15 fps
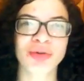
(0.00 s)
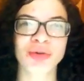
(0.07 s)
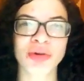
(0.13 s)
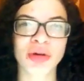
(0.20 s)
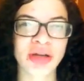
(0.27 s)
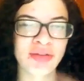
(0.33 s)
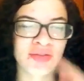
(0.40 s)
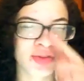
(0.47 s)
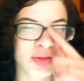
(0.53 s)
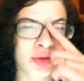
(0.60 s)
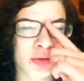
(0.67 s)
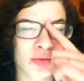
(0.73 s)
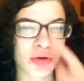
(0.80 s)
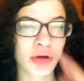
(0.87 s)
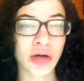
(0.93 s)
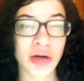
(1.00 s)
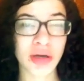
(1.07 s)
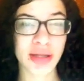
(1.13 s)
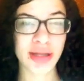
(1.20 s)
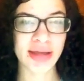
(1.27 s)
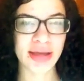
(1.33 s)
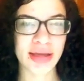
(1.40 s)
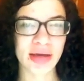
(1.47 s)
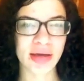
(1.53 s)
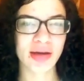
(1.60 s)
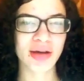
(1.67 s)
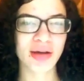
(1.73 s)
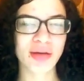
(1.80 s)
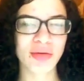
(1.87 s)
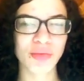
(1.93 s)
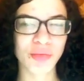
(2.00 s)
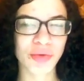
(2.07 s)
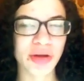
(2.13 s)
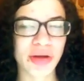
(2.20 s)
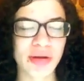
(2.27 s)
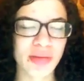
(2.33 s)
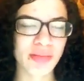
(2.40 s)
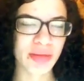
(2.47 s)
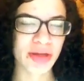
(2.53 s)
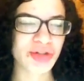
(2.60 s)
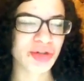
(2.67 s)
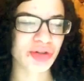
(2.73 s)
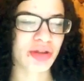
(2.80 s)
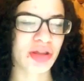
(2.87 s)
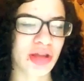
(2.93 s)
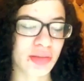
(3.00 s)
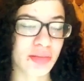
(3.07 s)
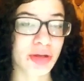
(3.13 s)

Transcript: or if you are like one major thing,